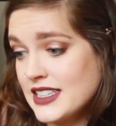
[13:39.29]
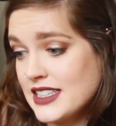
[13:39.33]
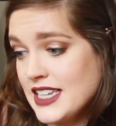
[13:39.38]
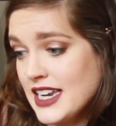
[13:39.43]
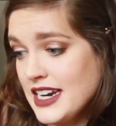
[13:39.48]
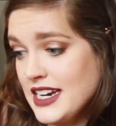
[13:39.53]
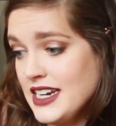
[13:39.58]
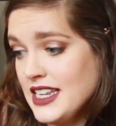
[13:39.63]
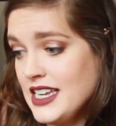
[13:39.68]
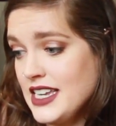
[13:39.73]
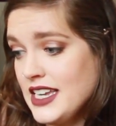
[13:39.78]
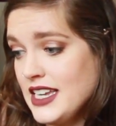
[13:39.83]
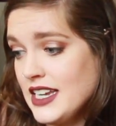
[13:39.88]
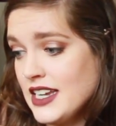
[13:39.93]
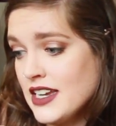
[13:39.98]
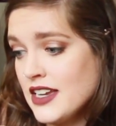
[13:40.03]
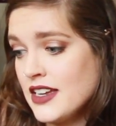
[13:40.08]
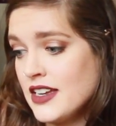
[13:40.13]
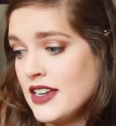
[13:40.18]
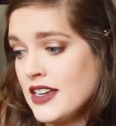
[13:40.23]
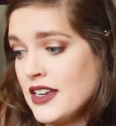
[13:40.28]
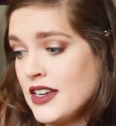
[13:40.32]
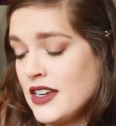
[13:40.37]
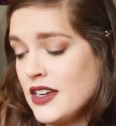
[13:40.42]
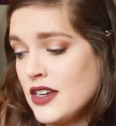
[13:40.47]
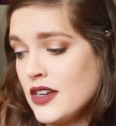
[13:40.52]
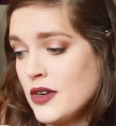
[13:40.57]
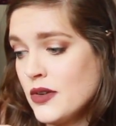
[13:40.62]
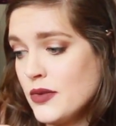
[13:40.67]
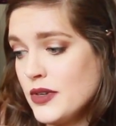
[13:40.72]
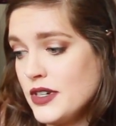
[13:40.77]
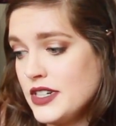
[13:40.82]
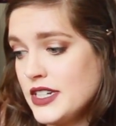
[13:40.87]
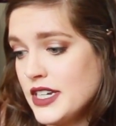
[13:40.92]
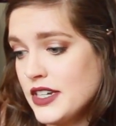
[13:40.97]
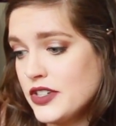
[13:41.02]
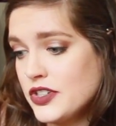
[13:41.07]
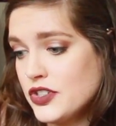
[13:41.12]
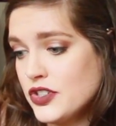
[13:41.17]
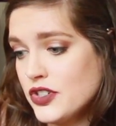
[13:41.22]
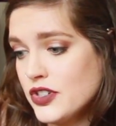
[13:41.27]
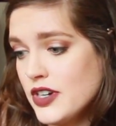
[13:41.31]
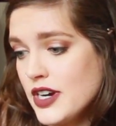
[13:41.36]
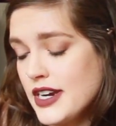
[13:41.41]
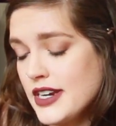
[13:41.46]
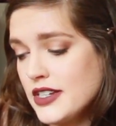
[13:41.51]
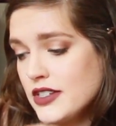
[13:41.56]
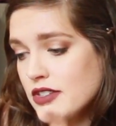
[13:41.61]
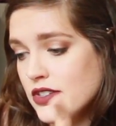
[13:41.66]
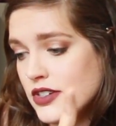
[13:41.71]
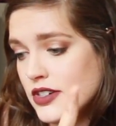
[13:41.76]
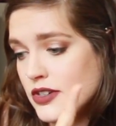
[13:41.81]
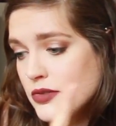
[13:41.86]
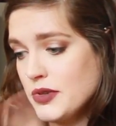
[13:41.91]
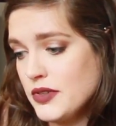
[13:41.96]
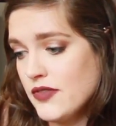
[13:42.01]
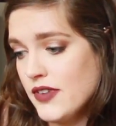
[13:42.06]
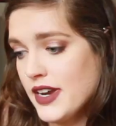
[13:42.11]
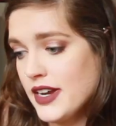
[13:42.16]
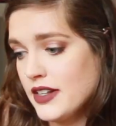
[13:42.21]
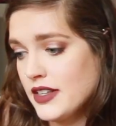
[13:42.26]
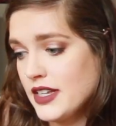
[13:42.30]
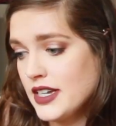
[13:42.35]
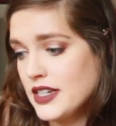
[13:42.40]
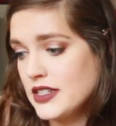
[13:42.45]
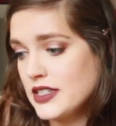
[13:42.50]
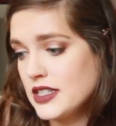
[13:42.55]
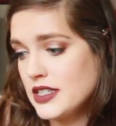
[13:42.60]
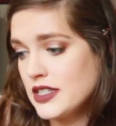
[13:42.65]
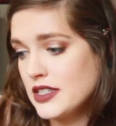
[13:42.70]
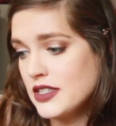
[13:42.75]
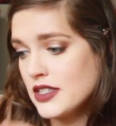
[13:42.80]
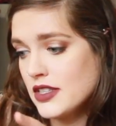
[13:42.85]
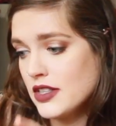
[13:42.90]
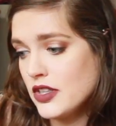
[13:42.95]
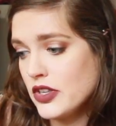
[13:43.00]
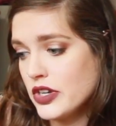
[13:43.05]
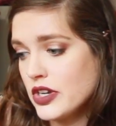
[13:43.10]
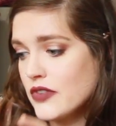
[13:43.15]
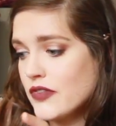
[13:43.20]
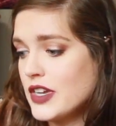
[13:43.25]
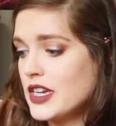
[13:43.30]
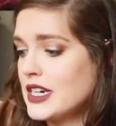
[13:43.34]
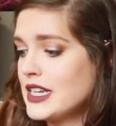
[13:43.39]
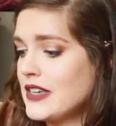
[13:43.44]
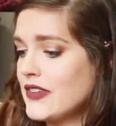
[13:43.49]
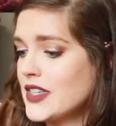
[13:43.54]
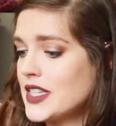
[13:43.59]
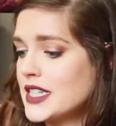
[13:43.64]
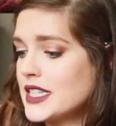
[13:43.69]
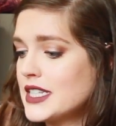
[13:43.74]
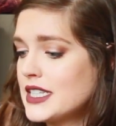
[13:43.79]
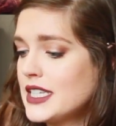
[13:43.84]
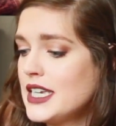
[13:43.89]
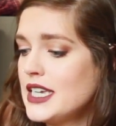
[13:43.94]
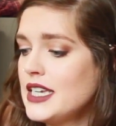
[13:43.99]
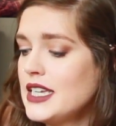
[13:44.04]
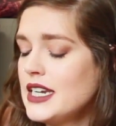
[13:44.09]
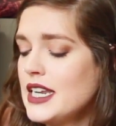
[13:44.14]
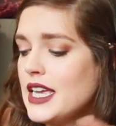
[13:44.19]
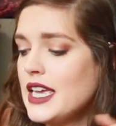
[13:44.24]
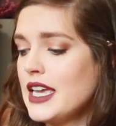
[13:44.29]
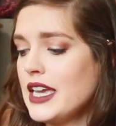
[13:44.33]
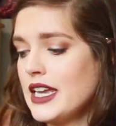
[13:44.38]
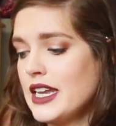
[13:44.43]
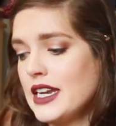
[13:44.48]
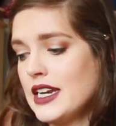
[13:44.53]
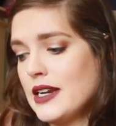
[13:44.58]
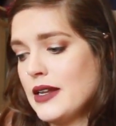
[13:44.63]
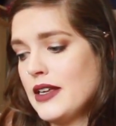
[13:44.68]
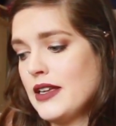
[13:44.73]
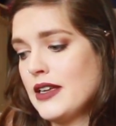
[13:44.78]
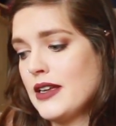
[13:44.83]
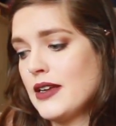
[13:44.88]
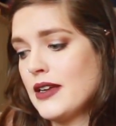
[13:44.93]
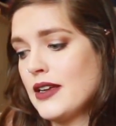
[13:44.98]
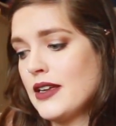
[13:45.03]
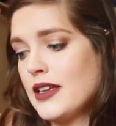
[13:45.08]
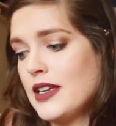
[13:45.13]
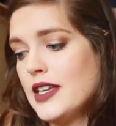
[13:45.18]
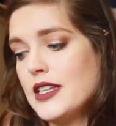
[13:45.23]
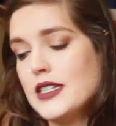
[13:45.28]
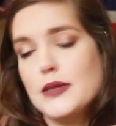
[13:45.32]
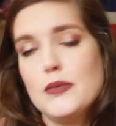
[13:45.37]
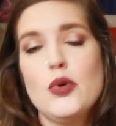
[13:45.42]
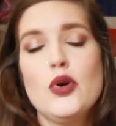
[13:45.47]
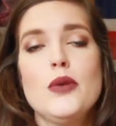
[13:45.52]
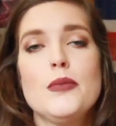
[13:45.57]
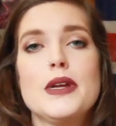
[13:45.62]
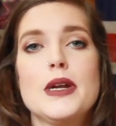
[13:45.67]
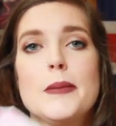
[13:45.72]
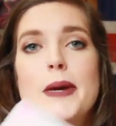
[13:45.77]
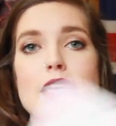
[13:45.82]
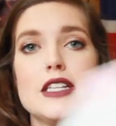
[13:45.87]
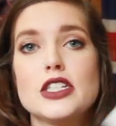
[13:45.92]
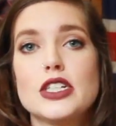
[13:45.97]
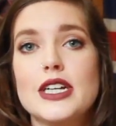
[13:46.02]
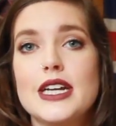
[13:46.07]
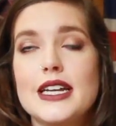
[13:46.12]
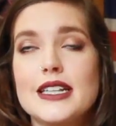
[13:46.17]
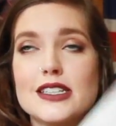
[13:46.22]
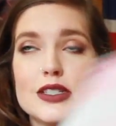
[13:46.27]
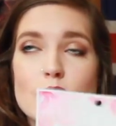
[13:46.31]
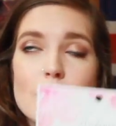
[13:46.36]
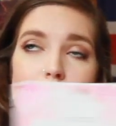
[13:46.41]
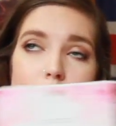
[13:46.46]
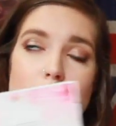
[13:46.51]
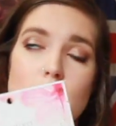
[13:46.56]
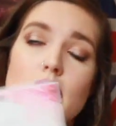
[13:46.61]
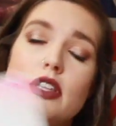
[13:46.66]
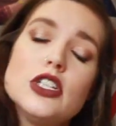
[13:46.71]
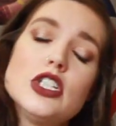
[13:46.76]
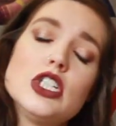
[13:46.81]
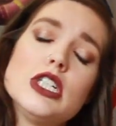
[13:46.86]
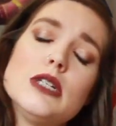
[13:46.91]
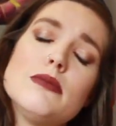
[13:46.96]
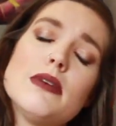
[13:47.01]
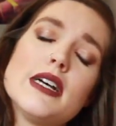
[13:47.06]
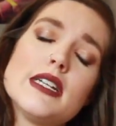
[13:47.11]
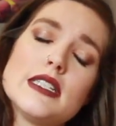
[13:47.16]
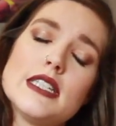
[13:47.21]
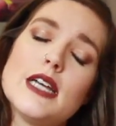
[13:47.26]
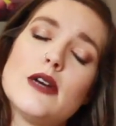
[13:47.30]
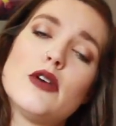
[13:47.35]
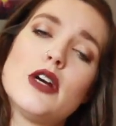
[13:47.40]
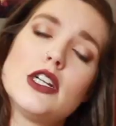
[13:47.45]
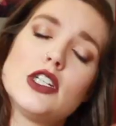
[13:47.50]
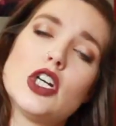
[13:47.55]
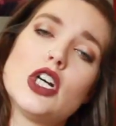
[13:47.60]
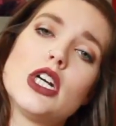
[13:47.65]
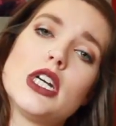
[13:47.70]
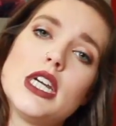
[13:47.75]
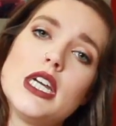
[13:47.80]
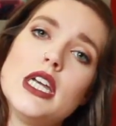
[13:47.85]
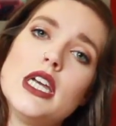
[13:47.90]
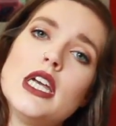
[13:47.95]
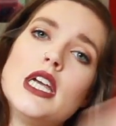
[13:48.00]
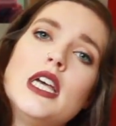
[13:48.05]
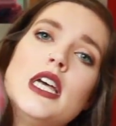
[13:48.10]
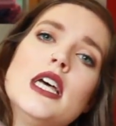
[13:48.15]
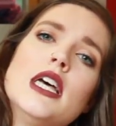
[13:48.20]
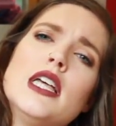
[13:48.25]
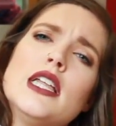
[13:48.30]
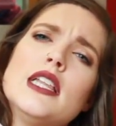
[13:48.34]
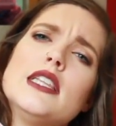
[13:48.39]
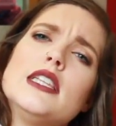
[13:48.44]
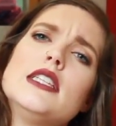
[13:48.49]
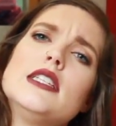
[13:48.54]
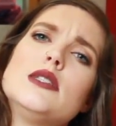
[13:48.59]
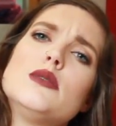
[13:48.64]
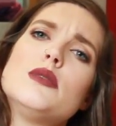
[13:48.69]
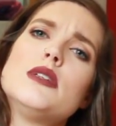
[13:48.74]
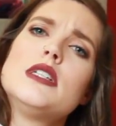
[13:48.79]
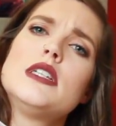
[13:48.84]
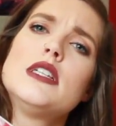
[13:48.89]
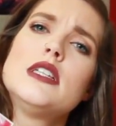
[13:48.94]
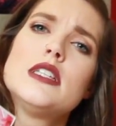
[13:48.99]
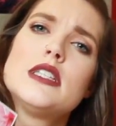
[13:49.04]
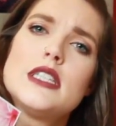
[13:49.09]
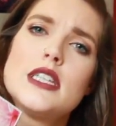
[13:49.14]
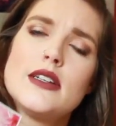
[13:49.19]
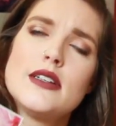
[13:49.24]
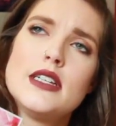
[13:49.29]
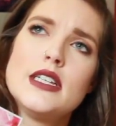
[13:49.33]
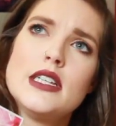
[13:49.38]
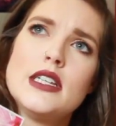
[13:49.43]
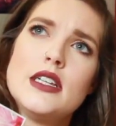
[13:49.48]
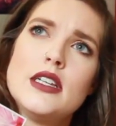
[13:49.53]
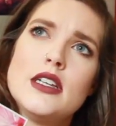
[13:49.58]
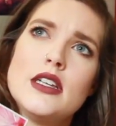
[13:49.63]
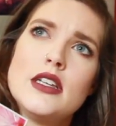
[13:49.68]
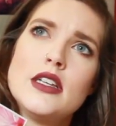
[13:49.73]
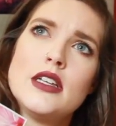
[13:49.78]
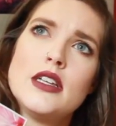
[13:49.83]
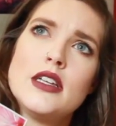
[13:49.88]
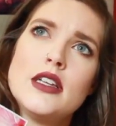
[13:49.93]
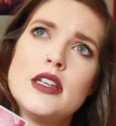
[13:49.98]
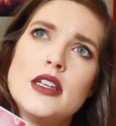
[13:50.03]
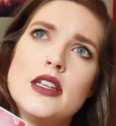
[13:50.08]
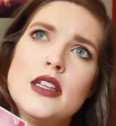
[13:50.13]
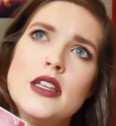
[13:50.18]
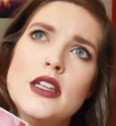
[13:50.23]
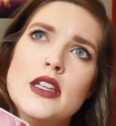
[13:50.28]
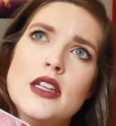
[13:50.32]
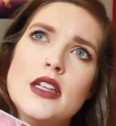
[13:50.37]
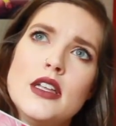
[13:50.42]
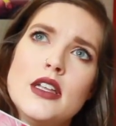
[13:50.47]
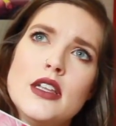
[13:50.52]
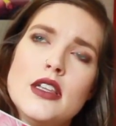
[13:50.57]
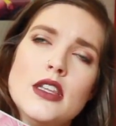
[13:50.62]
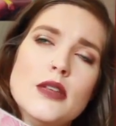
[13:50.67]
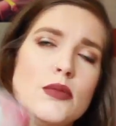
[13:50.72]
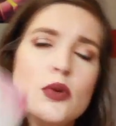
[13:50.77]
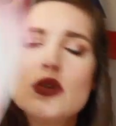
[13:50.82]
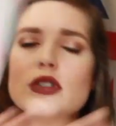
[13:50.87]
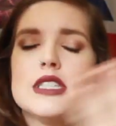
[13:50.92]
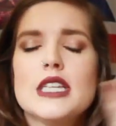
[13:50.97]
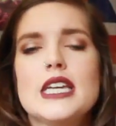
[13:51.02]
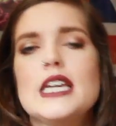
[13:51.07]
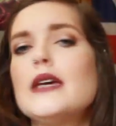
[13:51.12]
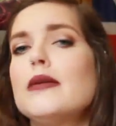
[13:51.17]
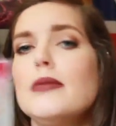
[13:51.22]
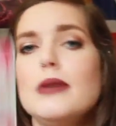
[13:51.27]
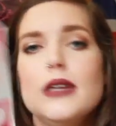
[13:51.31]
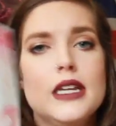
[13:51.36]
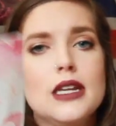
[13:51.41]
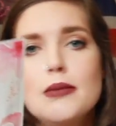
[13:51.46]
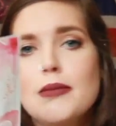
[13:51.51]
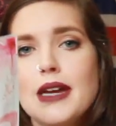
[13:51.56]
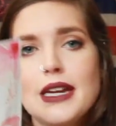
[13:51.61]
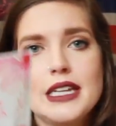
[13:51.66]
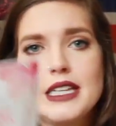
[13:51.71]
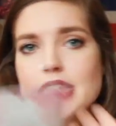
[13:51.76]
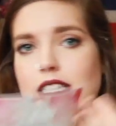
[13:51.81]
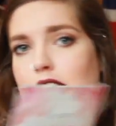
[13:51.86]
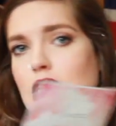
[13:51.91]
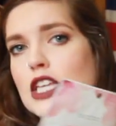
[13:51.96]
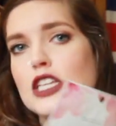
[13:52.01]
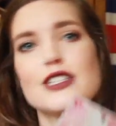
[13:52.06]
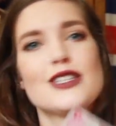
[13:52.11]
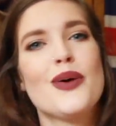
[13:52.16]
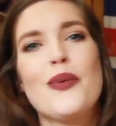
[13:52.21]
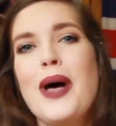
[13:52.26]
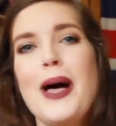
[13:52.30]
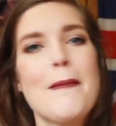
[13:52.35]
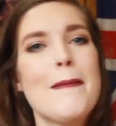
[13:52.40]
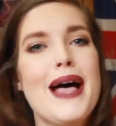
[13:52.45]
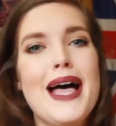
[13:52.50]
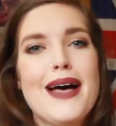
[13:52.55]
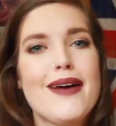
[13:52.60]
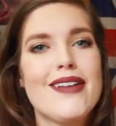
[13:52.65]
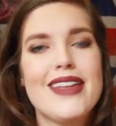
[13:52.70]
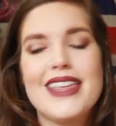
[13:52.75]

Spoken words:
tightening retexturizer, revitalizes the look of uneven skin, and is a pore minimizer. And so out of all the sheet masks that were at Target, this one sounded the most like it meeted my needs. So I'm on